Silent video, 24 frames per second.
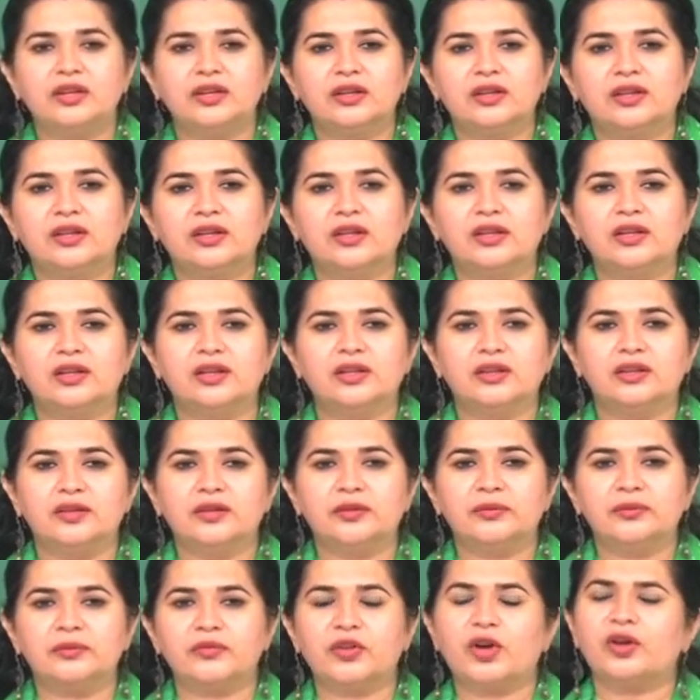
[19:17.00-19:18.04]

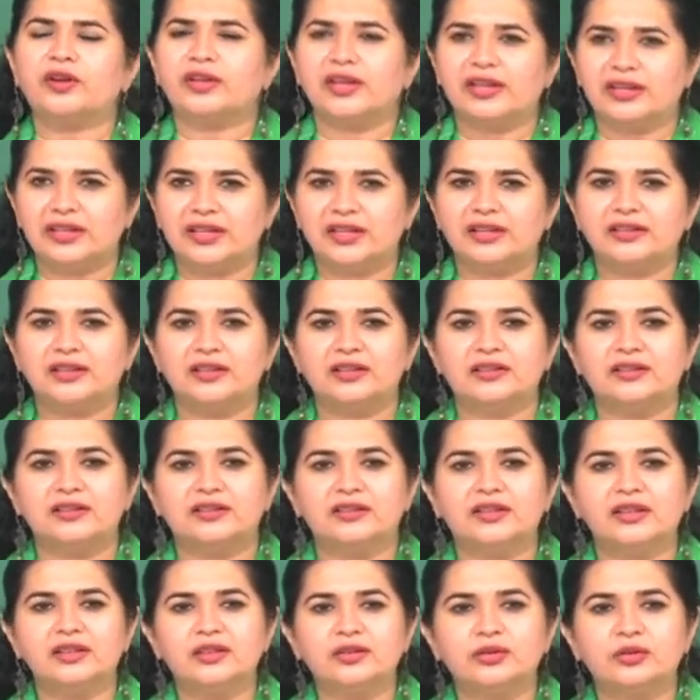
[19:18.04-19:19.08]
or any other
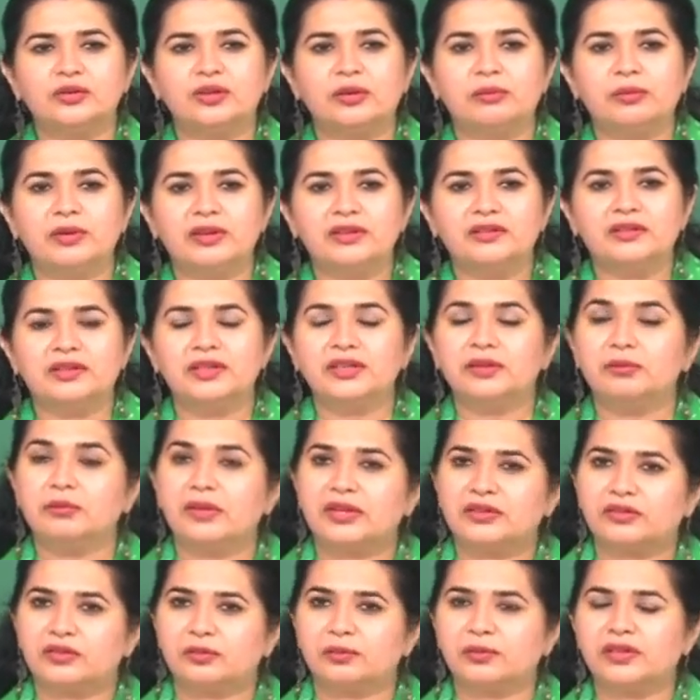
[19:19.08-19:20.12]
city to the bustling
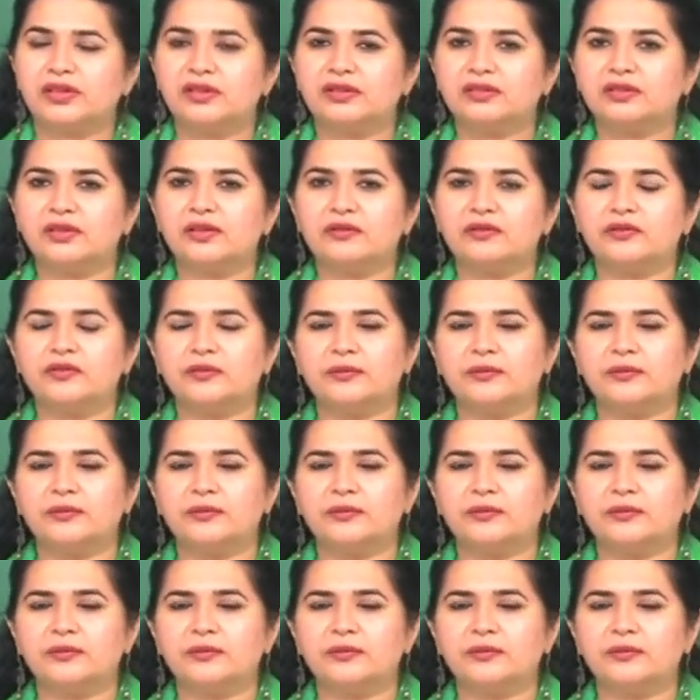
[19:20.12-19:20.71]
metropolis of